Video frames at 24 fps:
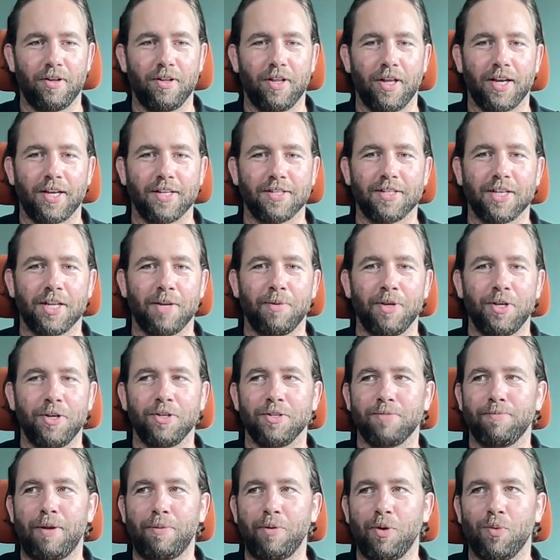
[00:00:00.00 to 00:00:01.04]
Like it's going to be
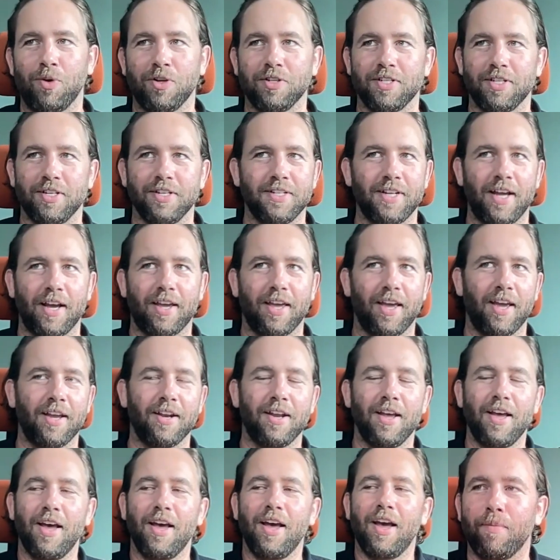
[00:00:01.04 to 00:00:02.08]
used maybe once in a decade.
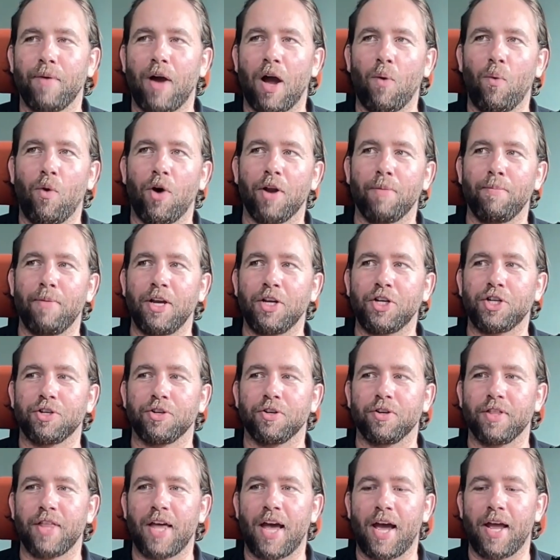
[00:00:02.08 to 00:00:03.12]
I want to make sure
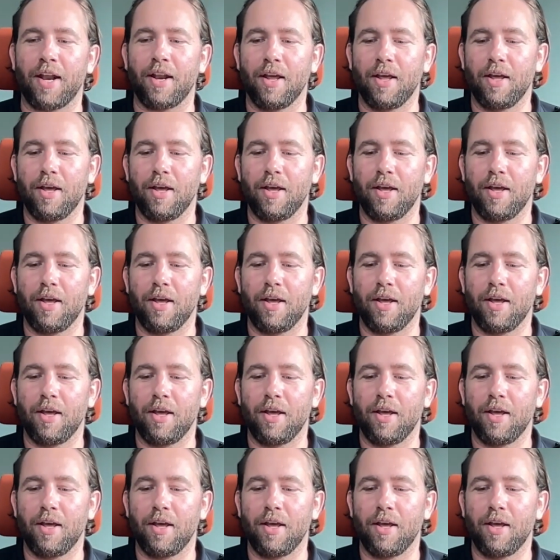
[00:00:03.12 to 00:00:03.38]
that